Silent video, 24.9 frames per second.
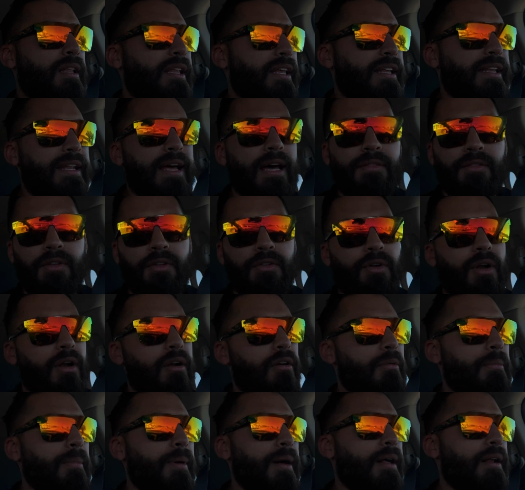cleaned out the
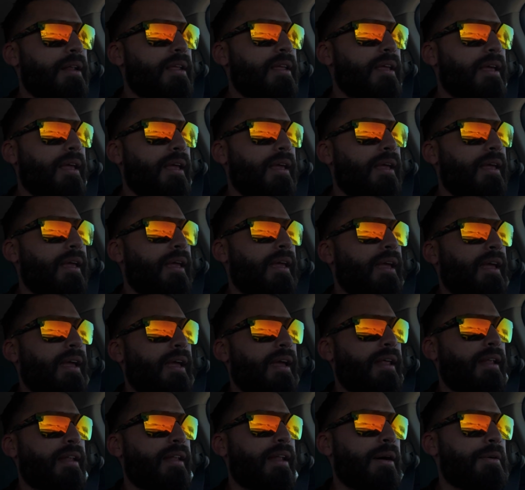throttle body,
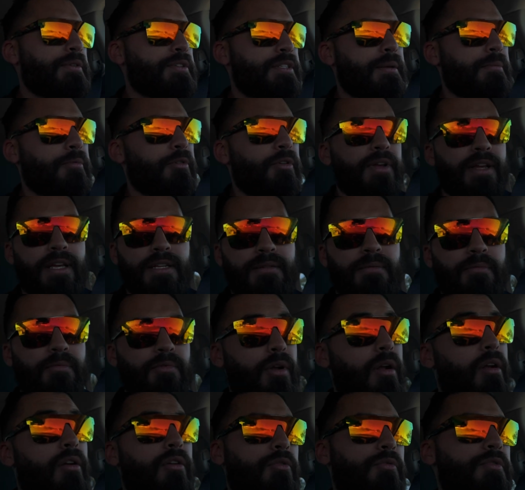and I was able to get some
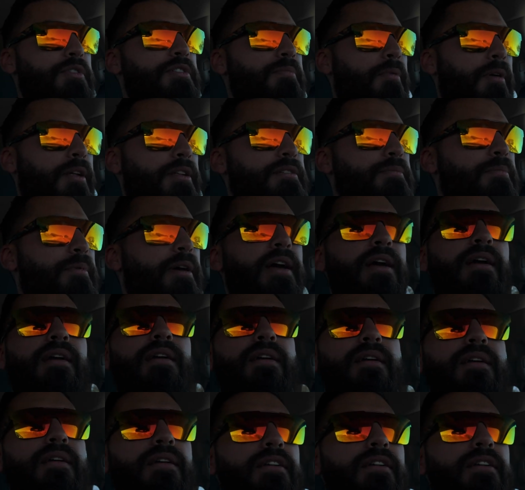throttle response back.